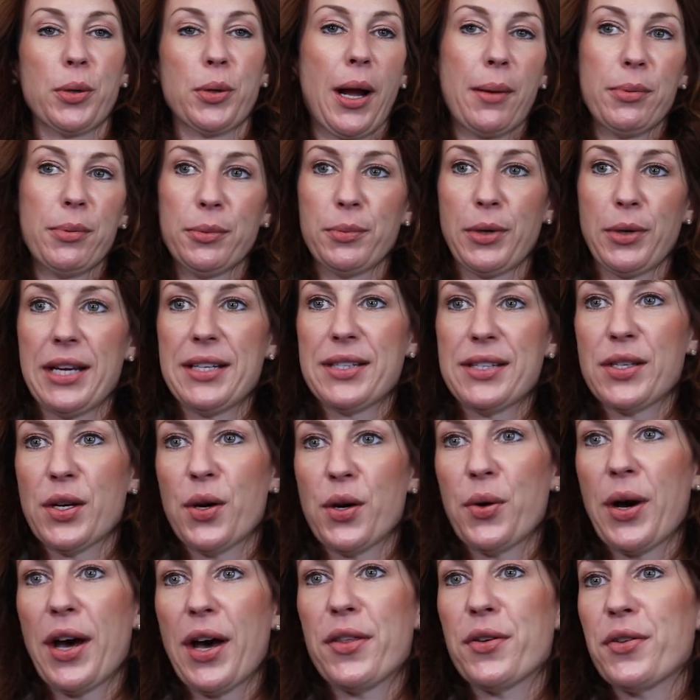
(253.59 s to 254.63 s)
problem, right?
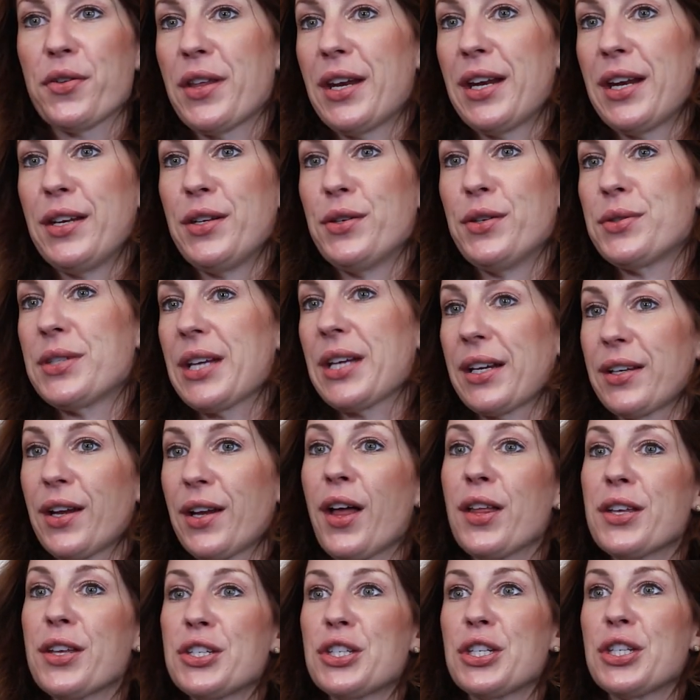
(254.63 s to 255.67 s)
So other than a new
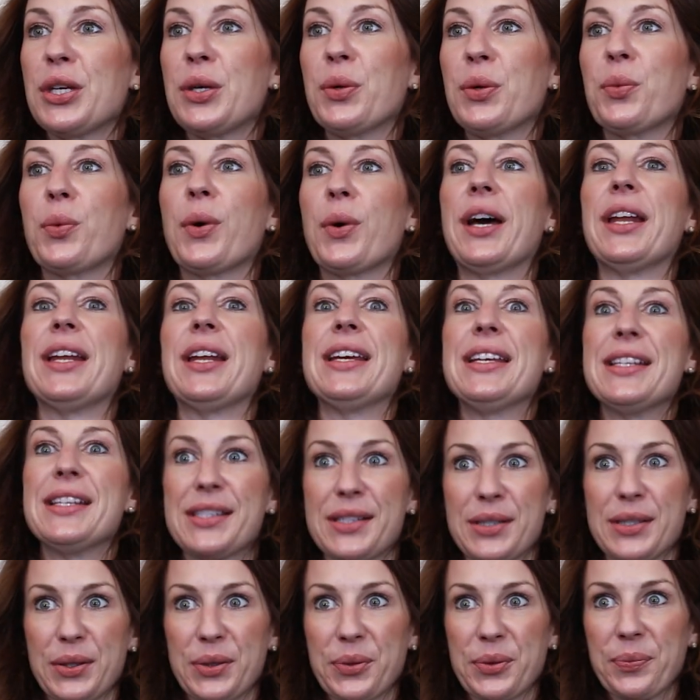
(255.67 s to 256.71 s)
technology, what
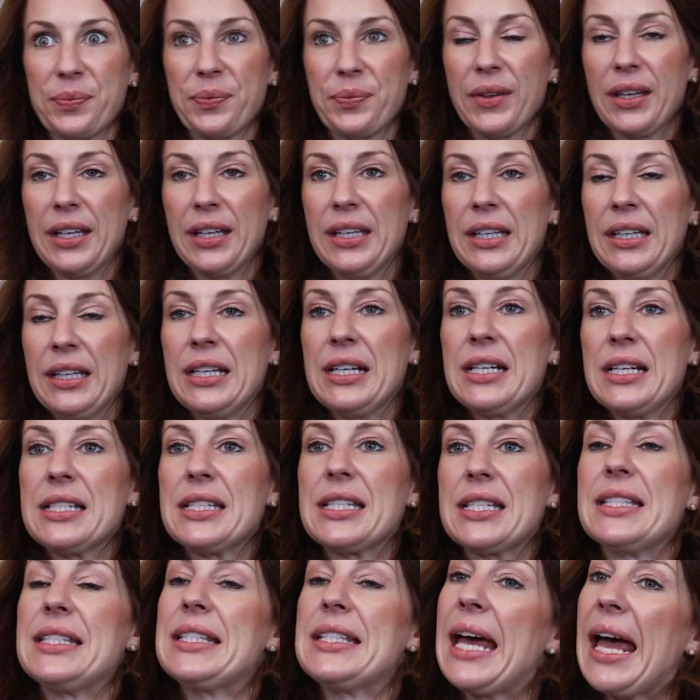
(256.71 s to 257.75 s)
is new?
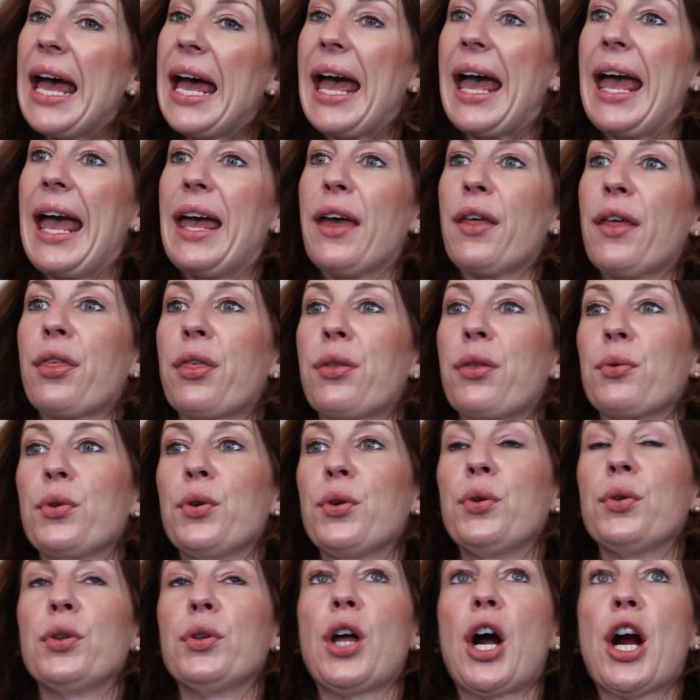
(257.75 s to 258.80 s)
Today,
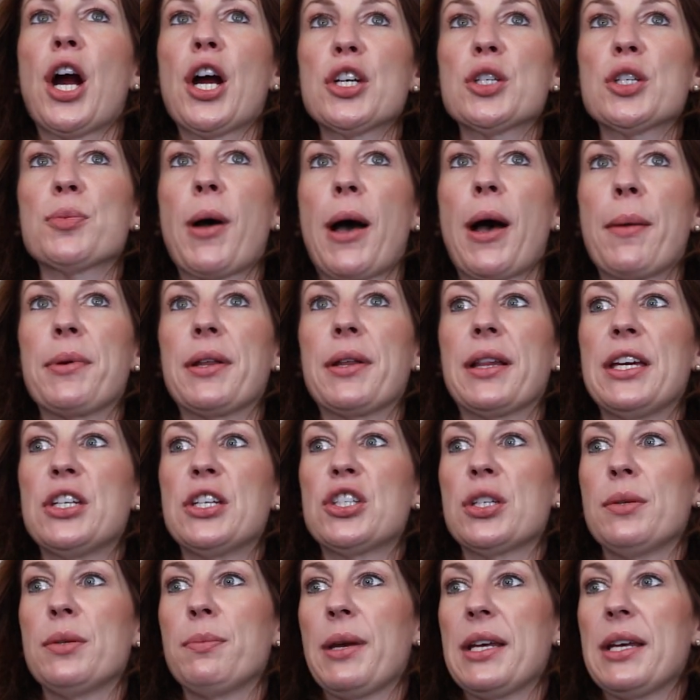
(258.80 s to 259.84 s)
through large
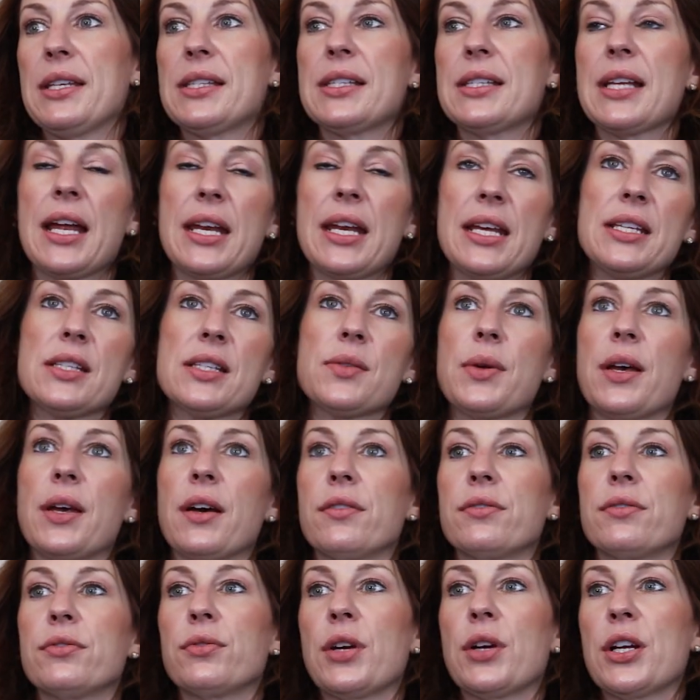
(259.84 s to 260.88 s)
population-based studies, we
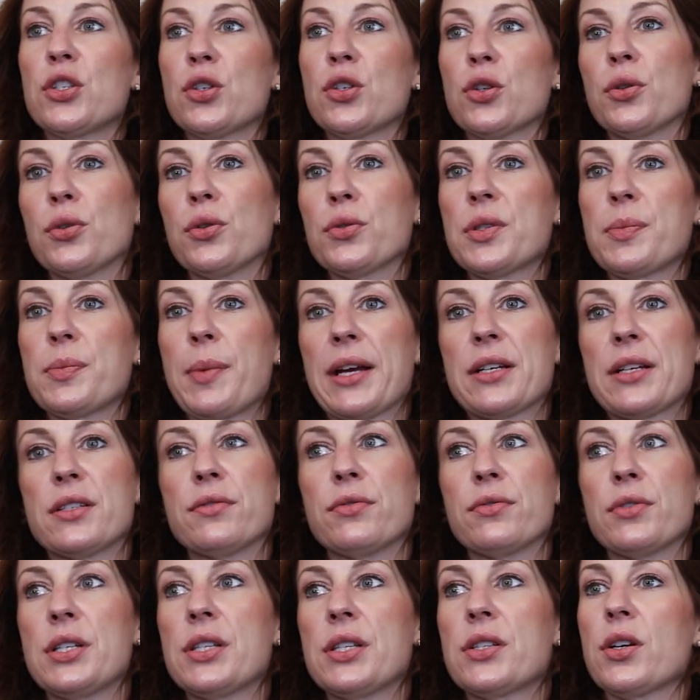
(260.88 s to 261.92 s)
have
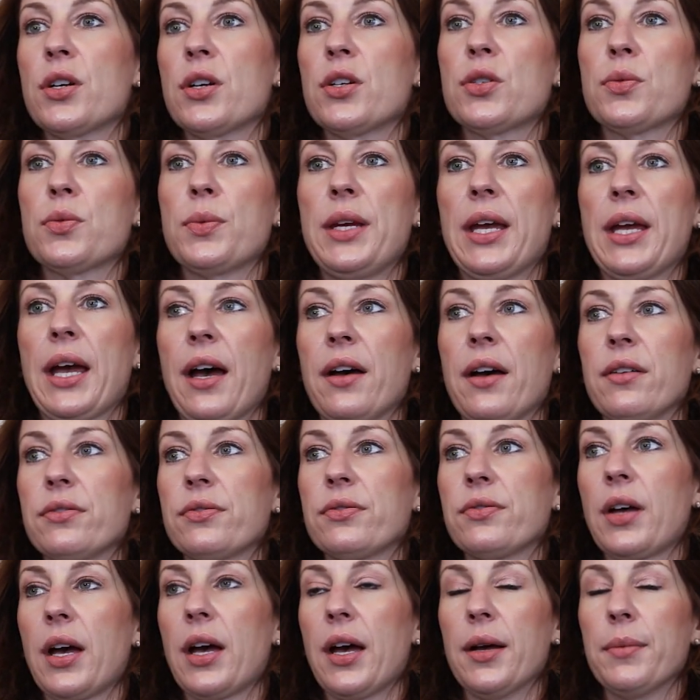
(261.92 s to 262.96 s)
retrospective research, we have
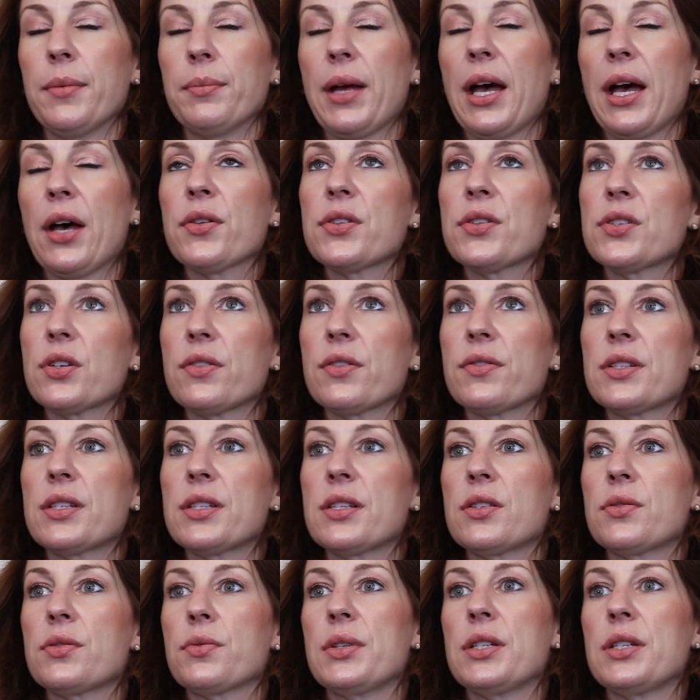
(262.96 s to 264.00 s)
health services